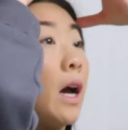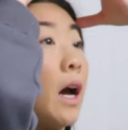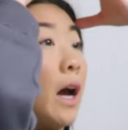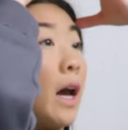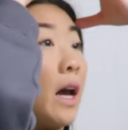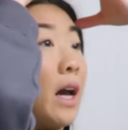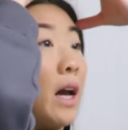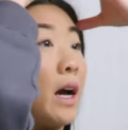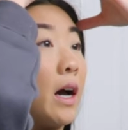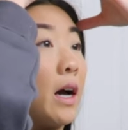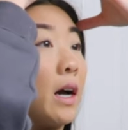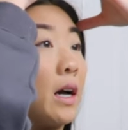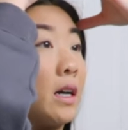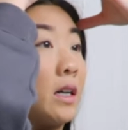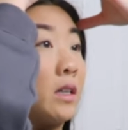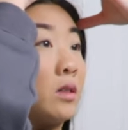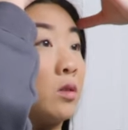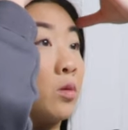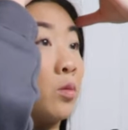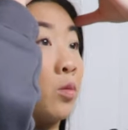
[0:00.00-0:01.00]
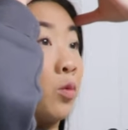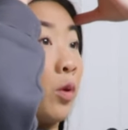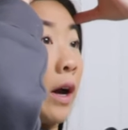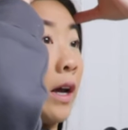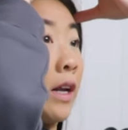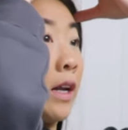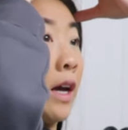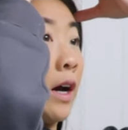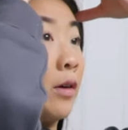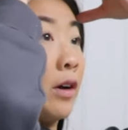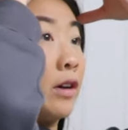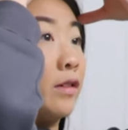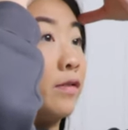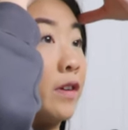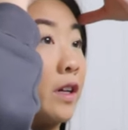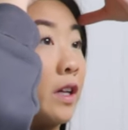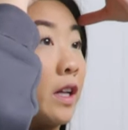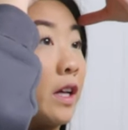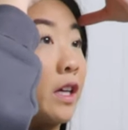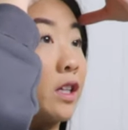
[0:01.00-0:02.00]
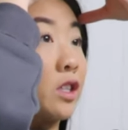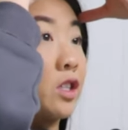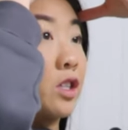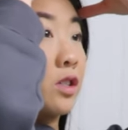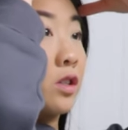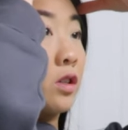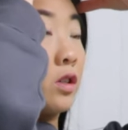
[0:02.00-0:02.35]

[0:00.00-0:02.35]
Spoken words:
And right now I feel like it just